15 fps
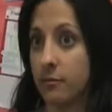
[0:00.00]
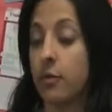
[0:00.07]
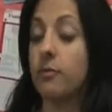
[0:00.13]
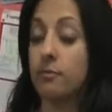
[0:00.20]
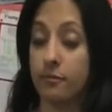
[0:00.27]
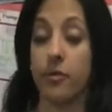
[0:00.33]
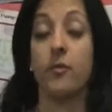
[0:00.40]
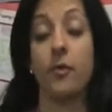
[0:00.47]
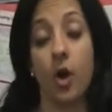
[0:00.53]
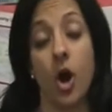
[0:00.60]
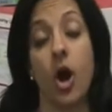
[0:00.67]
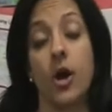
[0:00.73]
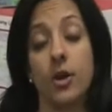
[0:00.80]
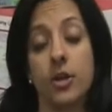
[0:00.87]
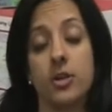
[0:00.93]
for
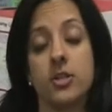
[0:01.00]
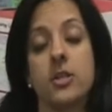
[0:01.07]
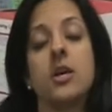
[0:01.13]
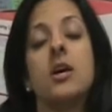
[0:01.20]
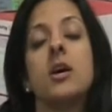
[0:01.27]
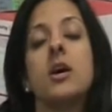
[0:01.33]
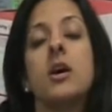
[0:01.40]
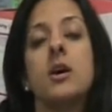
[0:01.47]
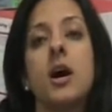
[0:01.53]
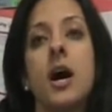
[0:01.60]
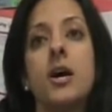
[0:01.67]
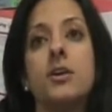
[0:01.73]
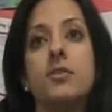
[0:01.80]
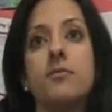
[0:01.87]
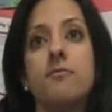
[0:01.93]
honors.
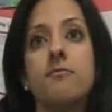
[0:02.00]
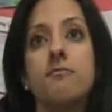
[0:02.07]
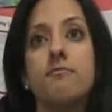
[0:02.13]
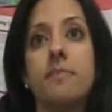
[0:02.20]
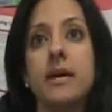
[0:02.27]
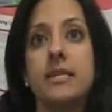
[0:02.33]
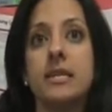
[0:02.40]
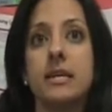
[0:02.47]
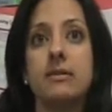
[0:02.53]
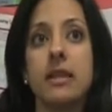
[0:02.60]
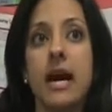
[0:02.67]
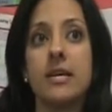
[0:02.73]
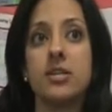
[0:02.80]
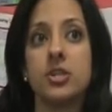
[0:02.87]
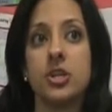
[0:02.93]
Basically,
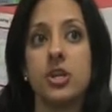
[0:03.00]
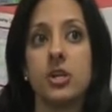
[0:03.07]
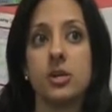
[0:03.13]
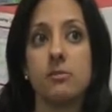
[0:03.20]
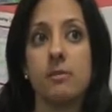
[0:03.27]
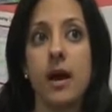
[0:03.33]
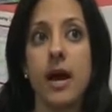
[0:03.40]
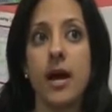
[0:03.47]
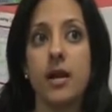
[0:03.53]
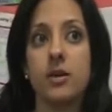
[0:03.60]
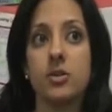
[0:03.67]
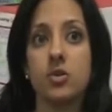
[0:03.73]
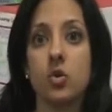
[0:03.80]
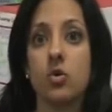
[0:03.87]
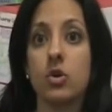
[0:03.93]
last year my
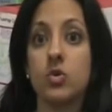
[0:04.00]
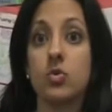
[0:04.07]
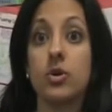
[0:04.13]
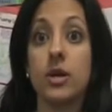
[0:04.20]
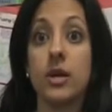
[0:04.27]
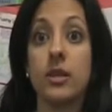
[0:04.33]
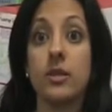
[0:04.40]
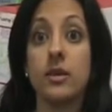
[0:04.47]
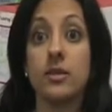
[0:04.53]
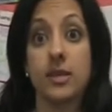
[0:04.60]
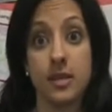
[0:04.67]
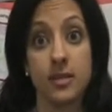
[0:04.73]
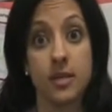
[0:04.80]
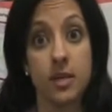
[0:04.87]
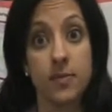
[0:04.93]
scores were in the
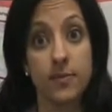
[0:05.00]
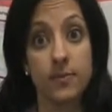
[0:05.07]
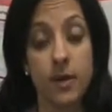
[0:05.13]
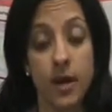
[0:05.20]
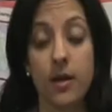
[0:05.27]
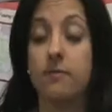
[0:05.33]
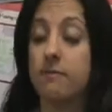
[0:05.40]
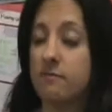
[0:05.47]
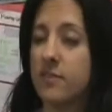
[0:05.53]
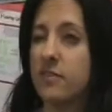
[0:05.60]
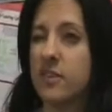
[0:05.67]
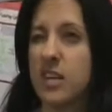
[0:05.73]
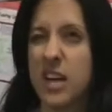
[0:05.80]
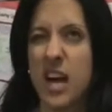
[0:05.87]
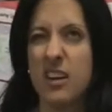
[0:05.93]
60th
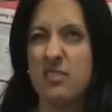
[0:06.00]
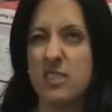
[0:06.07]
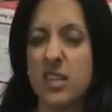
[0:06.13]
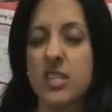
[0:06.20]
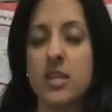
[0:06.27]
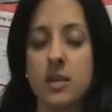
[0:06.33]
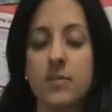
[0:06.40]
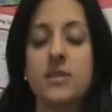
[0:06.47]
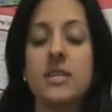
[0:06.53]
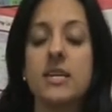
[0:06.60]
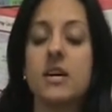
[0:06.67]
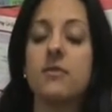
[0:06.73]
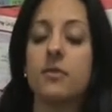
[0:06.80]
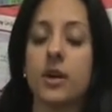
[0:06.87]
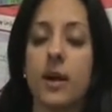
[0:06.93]

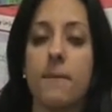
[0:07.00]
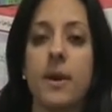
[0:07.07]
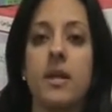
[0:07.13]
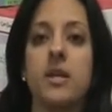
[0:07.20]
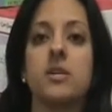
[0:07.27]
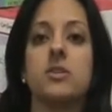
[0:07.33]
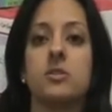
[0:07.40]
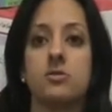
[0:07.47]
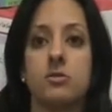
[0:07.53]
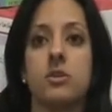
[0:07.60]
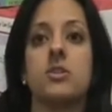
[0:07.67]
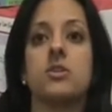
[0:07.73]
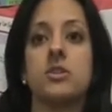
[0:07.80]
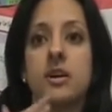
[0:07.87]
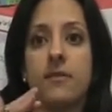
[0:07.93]
percentile for commended, so
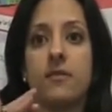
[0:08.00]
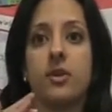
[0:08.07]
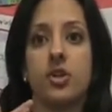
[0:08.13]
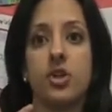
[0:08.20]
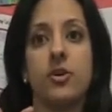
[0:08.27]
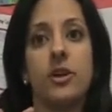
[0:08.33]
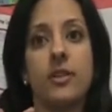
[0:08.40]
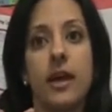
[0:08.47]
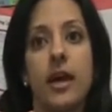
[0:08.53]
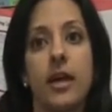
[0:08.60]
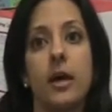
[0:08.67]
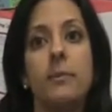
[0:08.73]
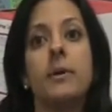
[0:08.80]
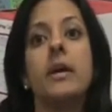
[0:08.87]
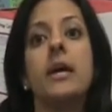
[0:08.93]
just definitely shooting that
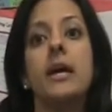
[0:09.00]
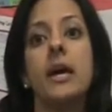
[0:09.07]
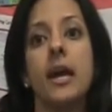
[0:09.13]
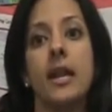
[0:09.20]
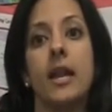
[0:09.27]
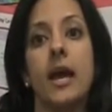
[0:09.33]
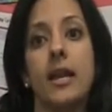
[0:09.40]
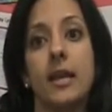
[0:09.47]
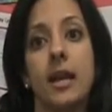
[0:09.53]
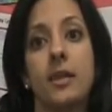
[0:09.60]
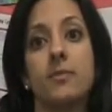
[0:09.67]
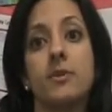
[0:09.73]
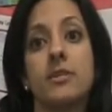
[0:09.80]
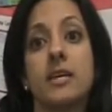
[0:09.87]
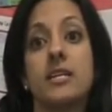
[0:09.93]
up, and 99th
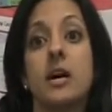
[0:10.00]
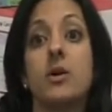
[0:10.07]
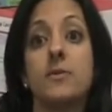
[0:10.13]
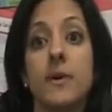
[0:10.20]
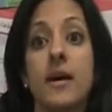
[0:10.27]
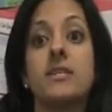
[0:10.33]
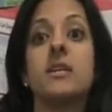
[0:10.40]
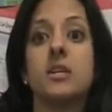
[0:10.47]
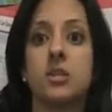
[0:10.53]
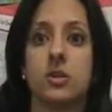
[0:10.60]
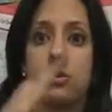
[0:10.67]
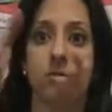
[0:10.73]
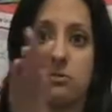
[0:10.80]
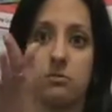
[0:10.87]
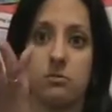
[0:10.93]
percentile is passing,
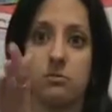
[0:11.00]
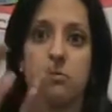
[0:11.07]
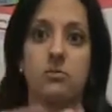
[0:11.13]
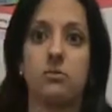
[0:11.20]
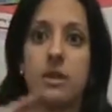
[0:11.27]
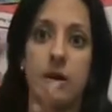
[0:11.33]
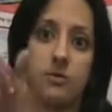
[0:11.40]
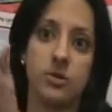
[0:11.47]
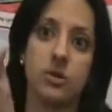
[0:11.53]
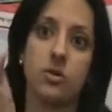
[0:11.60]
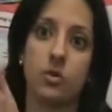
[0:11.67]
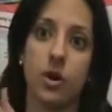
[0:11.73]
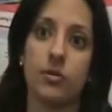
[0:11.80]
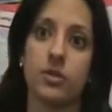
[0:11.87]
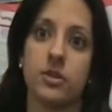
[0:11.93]
so that was the
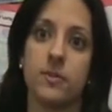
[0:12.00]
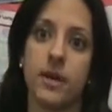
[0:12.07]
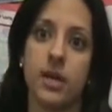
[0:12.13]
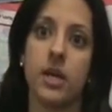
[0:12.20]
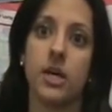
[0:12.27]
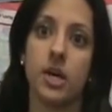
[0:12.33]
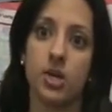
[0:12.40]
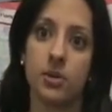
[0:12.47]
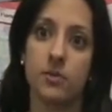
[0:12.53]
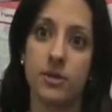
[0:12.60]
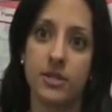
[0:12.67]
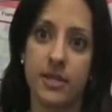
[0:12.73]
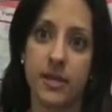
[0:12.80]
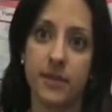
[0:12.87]
growth to make it 100%.